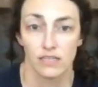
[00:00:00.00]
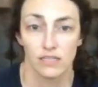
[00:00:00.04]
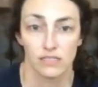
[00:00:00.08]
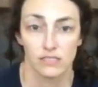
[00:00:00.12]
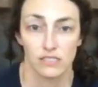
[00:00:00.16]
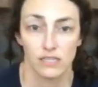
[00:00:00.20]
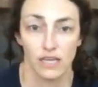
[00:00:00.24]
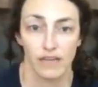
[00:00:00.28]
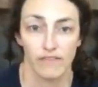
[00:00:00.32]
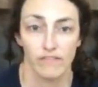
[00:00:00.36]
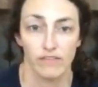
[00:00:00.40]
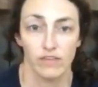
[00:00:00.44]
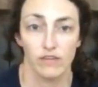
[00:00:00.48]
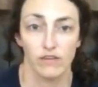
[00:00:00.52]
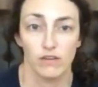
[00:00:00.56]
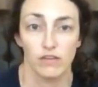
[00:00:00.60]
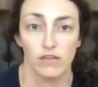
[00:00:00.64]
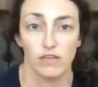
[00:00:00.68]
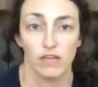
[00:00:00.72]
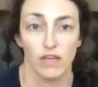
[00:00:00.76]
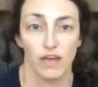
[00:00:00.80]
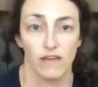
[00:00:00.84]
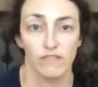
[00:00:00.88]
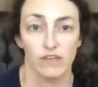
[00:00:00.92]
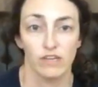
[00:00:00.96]
So have
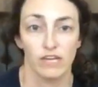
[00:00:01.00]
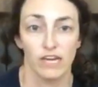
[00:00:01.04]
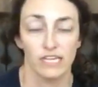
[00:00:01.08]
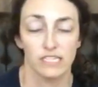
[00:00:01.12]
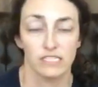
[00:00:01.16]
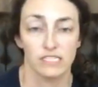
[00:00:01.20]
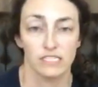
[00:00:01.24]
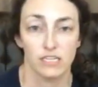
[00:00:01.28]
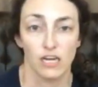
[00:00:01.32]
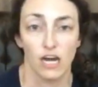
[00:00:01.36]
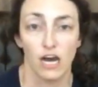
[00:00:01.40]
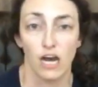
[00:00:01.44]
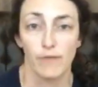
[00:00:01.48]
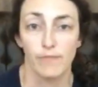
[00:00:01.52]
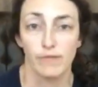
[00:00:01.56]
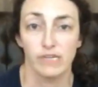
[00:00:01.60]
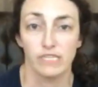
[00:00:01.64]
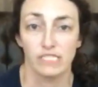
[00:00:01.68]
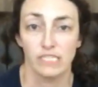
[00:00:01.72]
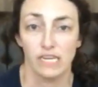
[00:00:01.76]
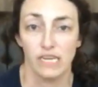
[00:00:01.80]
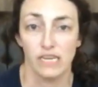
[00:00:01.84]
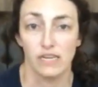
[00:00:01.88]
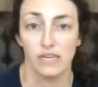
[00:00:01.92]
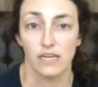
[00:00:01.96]
you guys
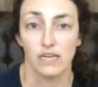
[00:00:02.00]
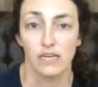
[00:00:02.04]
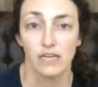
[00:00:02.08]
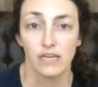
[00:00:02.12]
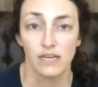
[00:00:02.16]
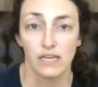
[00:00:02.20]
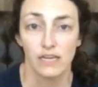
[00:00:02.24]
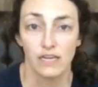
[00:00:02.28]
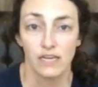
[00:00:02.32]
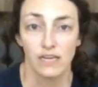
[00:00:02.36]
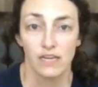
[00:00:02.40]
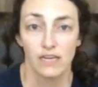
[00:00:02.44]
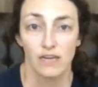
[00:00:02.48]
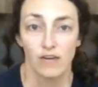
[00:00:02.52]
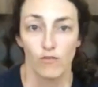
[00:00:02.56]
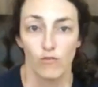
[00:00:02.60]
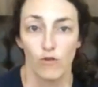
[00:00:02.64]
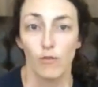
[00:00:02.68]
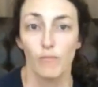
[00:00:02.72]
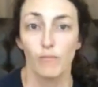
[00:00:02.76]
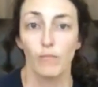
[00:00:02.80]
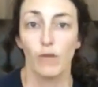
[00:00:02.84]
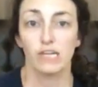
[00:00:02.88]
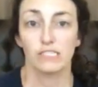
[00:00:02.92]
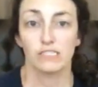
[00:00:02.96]
comment in
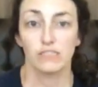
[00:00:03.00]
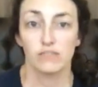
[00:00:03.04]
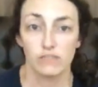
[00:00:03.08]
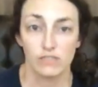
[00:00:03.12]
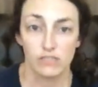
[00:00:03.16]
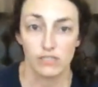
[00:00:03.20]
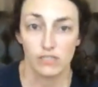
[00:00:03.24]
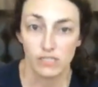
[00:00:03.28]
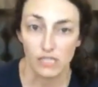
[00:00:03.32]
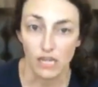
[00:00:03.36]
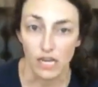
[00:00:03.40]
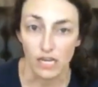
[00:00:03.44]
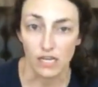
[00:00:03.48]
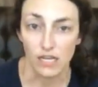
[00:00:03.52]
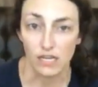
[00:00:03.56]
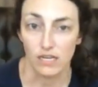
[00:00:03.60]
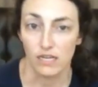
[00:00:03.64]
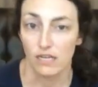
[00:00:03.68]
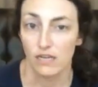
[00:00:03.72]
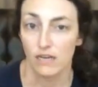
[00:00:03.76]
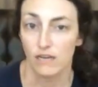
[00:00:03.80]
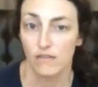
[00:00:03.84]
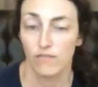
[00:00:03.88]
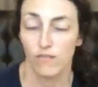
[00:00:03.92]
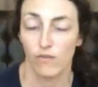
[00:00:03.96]
what muscles are needed
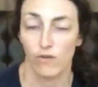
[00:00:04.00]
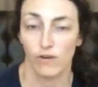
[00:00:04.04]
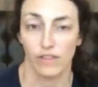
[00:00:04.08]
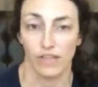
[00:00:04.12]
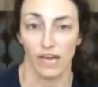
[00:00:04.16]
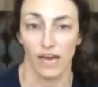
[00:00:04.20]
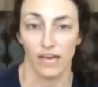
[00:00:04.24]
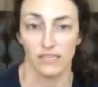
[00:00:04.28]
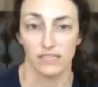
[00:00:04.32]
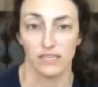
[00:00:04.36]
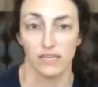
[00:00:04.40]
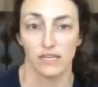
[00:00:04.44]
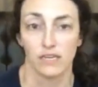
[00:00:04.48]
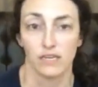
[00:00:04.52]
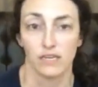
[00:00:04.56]
for that?